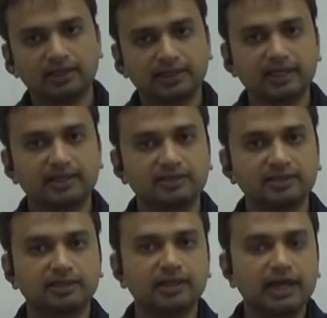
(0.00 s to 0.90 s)
hit
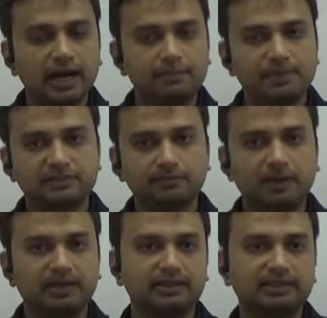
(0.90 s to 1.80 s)
the abrasive
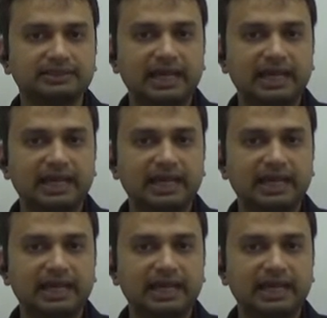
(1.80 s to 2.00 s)
particles,